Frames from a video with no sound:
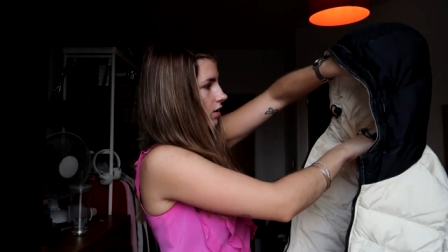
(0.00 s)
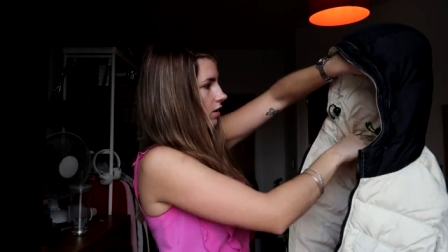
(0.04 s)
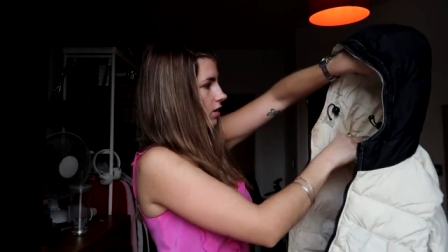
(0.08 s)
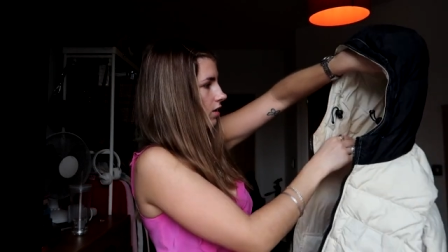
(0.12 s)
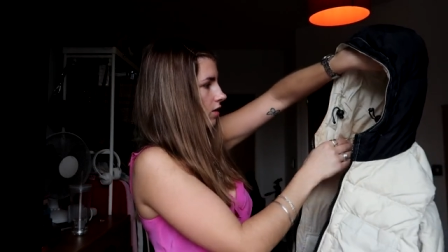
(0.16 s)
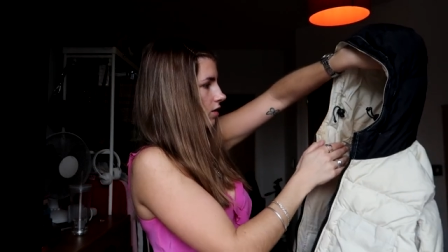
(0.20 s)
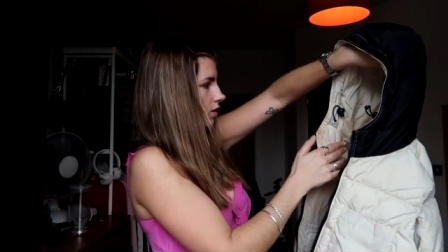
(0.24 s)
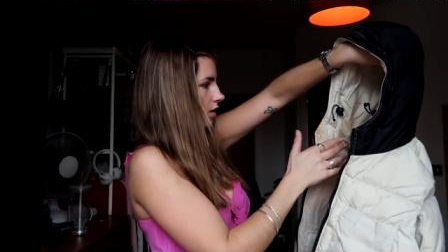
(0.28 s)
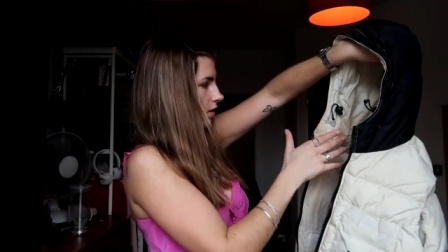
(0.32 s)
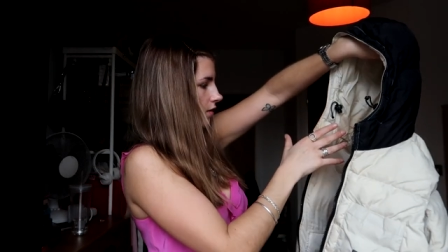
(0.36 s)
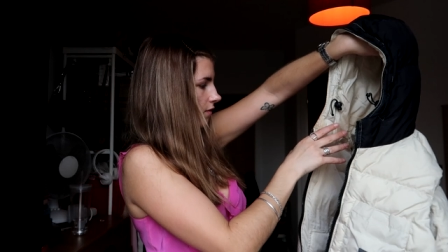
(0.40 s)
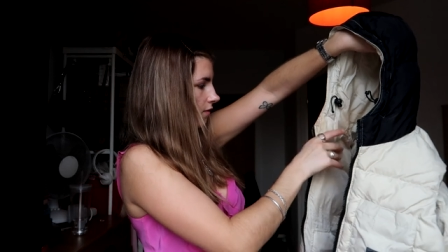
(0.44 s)

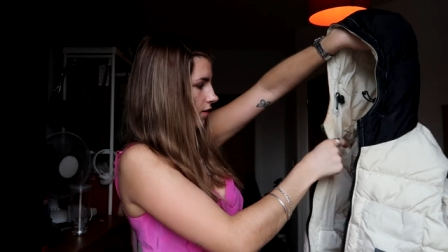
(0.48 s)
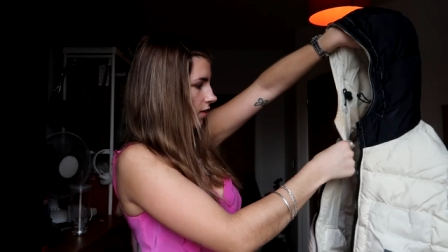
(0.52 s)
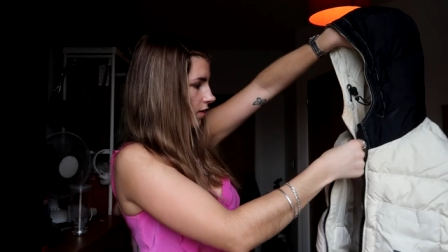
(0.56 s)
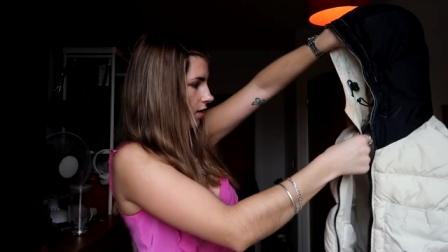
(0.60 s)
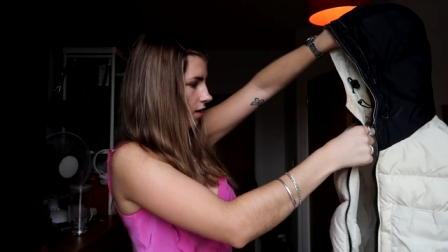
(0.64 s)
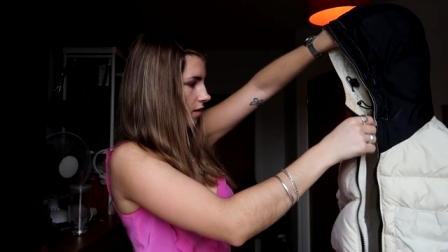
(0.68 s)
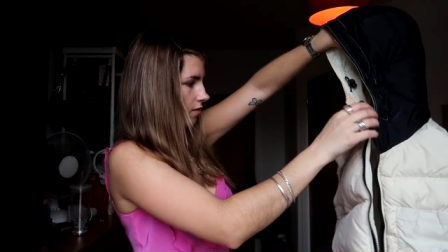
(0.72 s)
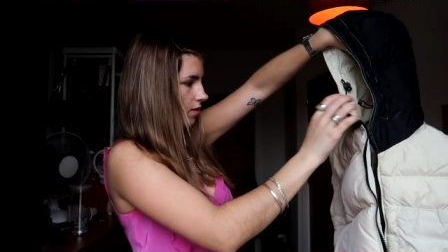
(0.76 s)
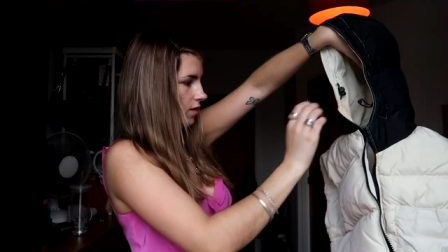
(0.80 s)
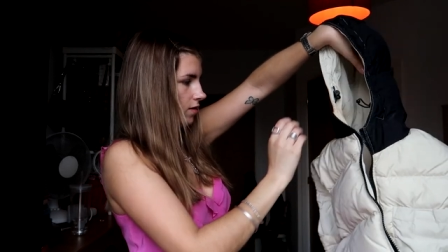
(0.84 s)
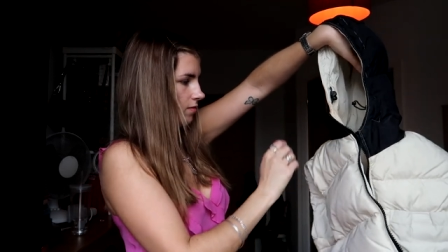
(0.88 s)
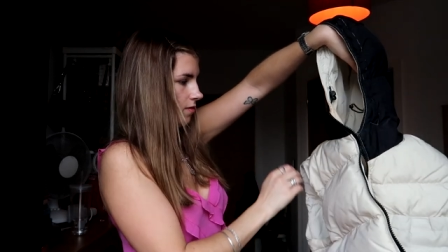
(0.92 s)
Just trying to
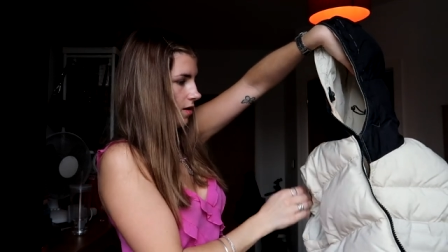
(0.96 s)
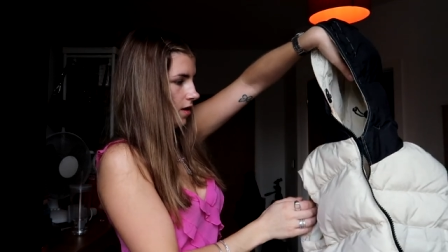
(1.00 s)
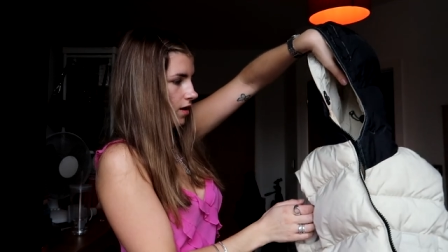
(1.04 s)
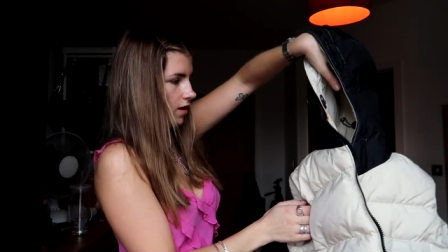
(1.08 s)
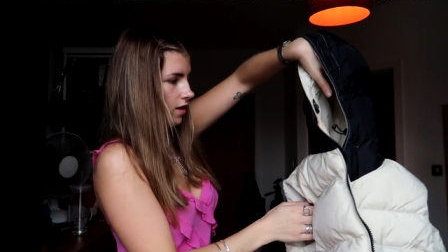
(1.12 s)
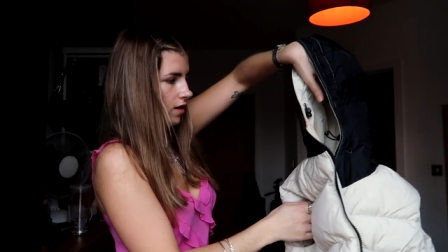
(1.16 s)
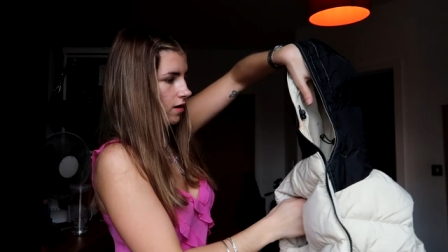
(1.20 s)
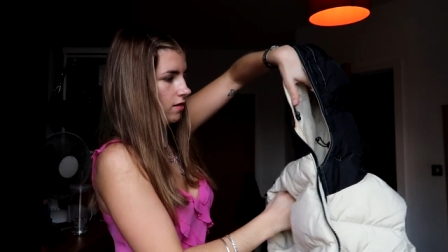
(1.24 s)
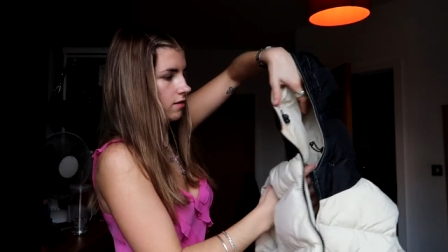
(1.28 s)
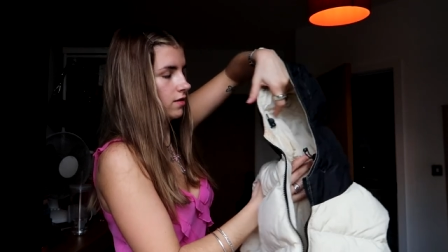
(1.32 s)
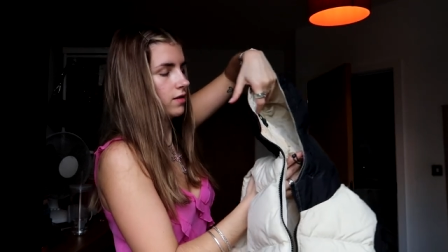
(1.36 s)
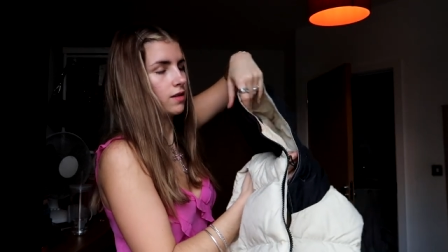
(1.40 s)
figure out which way
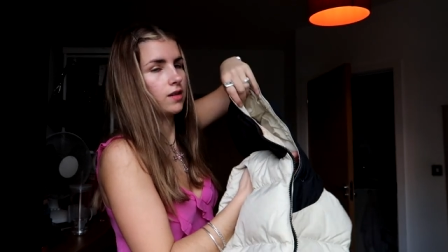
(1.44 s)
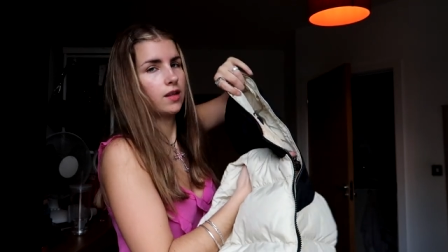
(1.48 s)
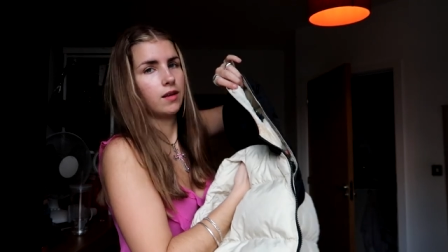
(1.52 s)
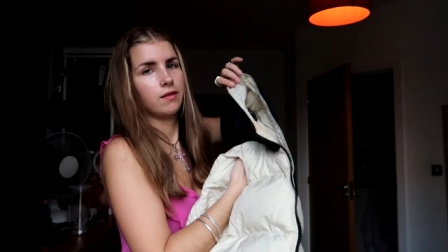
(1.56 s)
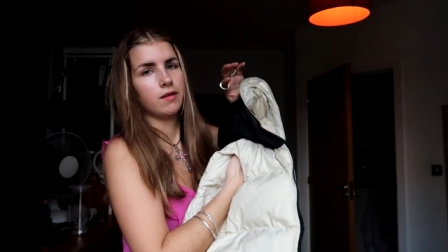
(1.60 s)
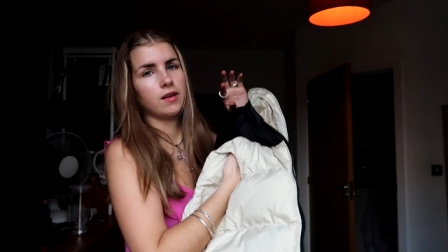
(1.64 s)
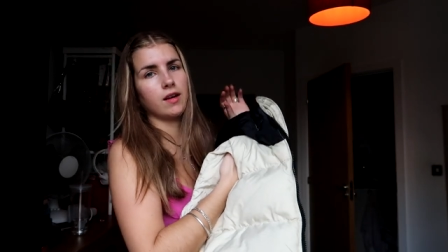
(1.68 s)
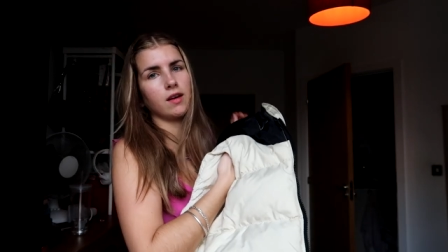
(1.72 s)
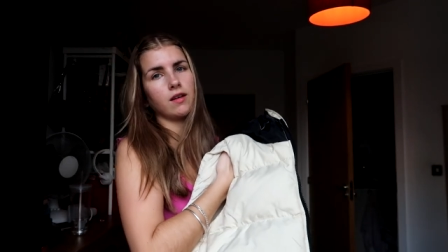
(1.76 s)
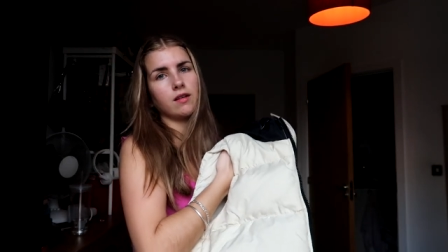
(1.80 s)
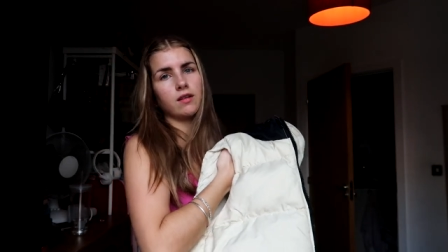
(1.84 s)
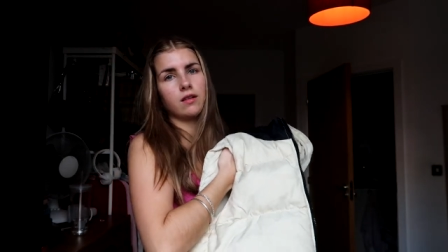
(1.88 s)
it goes. So
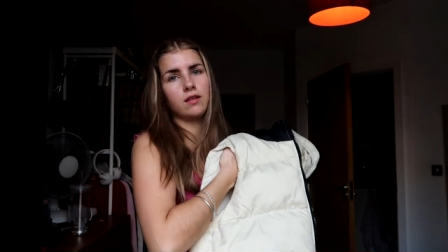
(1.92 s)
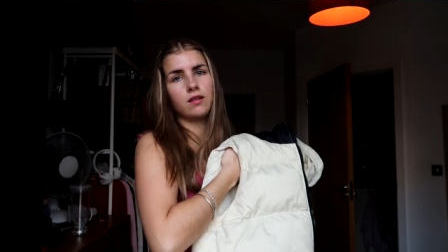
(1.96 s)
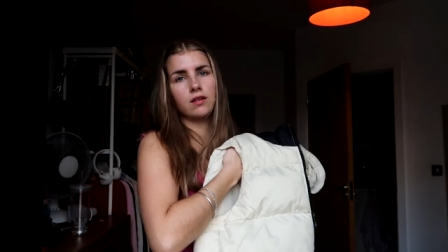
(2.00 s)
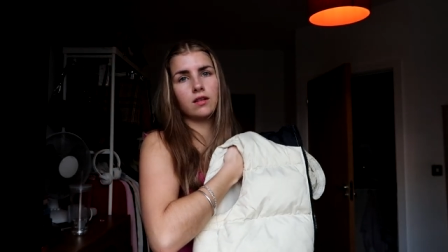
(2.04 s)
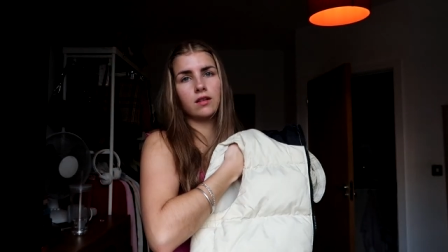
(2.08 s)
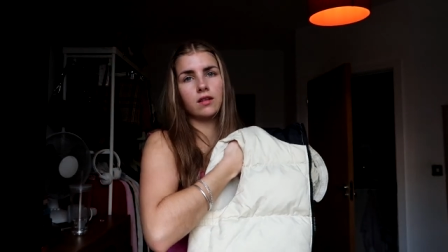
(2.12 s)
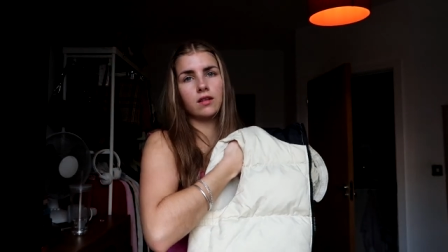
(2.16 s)
anyway,